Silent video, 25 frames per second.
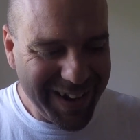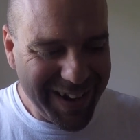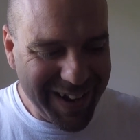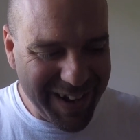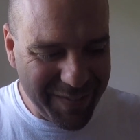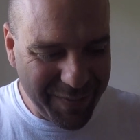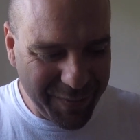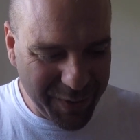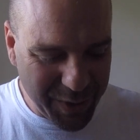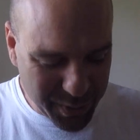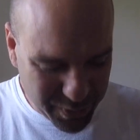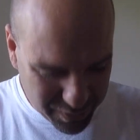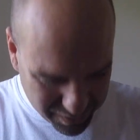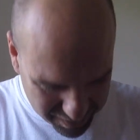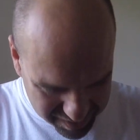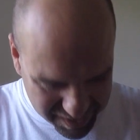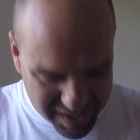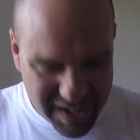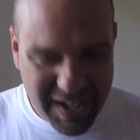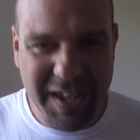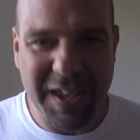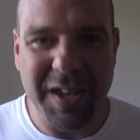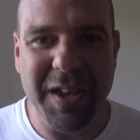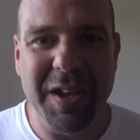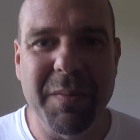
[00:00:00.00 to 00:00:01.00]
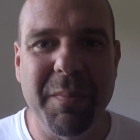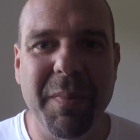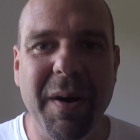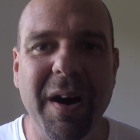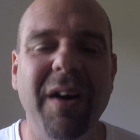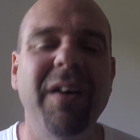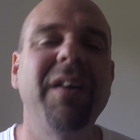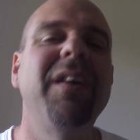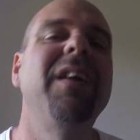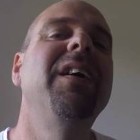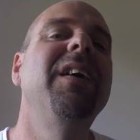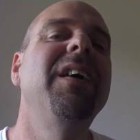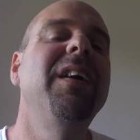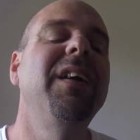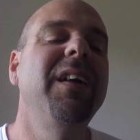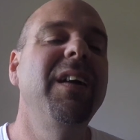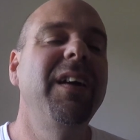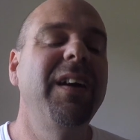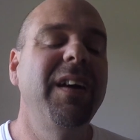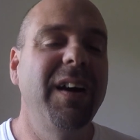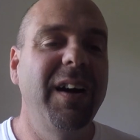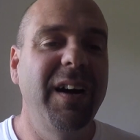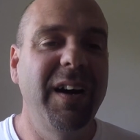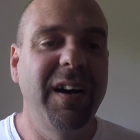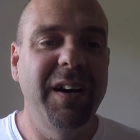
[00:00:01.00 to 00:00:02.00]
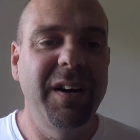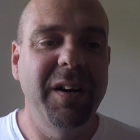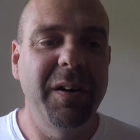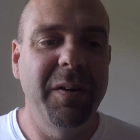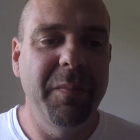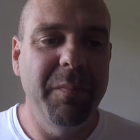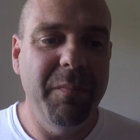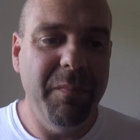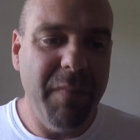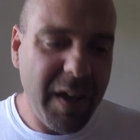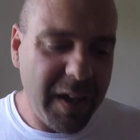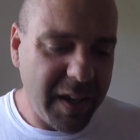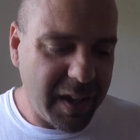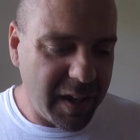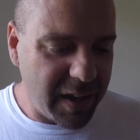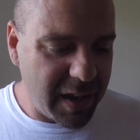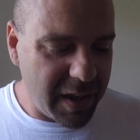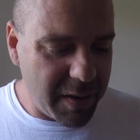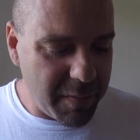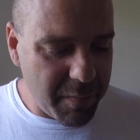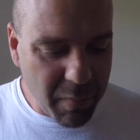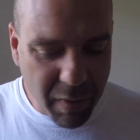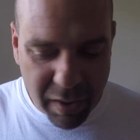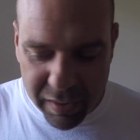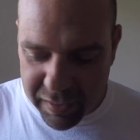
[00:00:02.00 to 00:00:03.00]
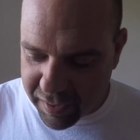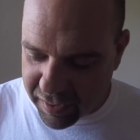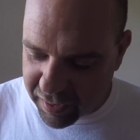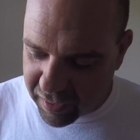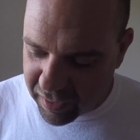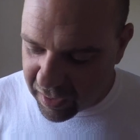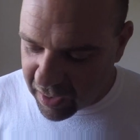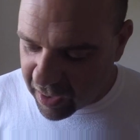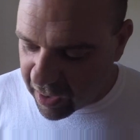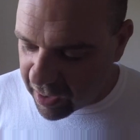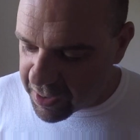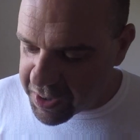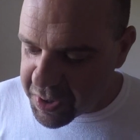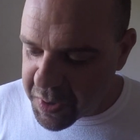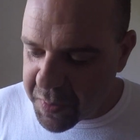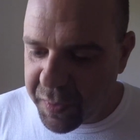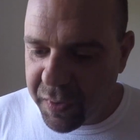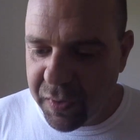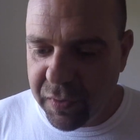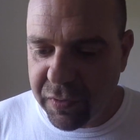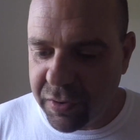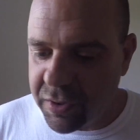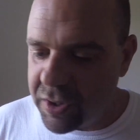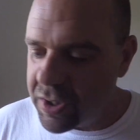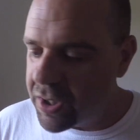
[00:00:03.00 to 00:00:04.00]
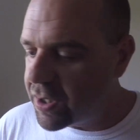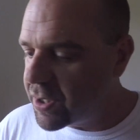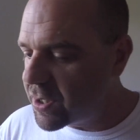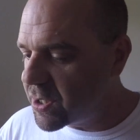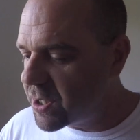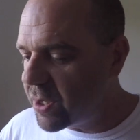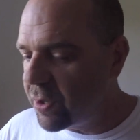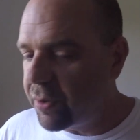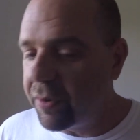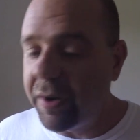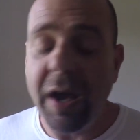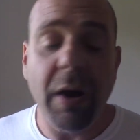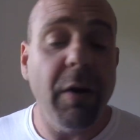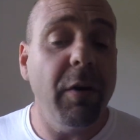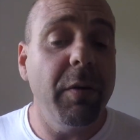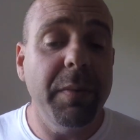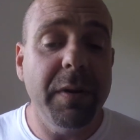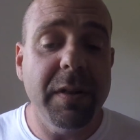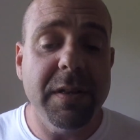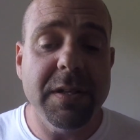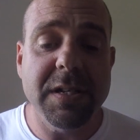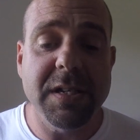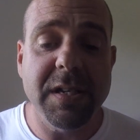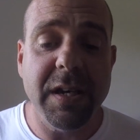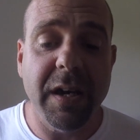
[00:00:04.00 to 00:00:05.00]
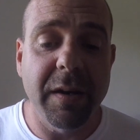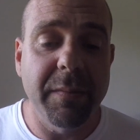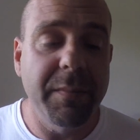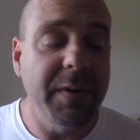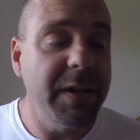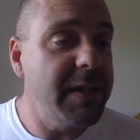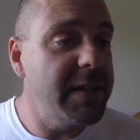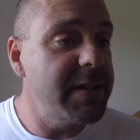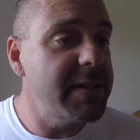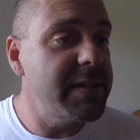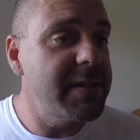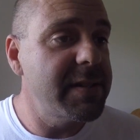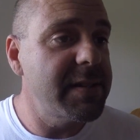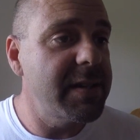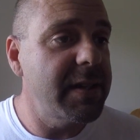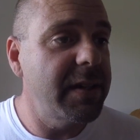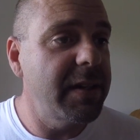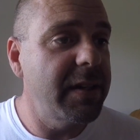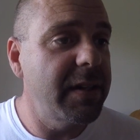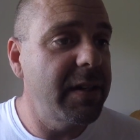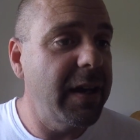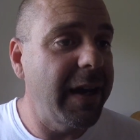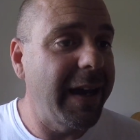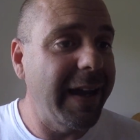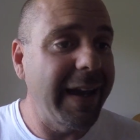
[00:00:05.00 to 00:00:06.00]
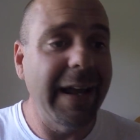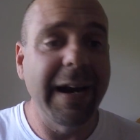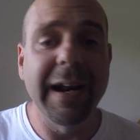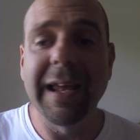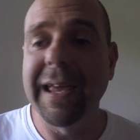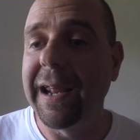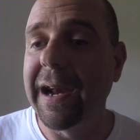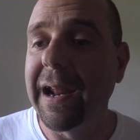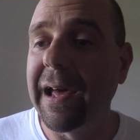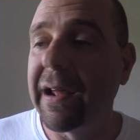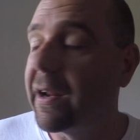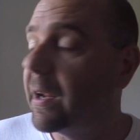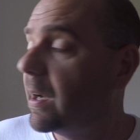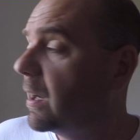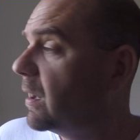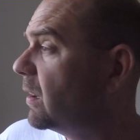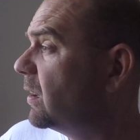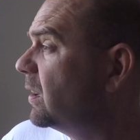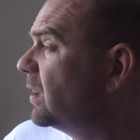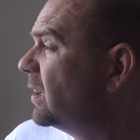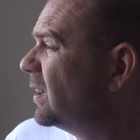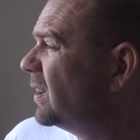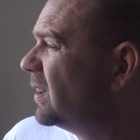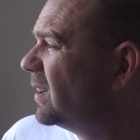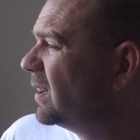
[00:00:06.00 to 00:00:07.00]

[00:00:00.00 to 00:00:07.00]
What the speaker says: if you were thinking about making a monthly contribution to the show, now would be the time because I got to get out of here.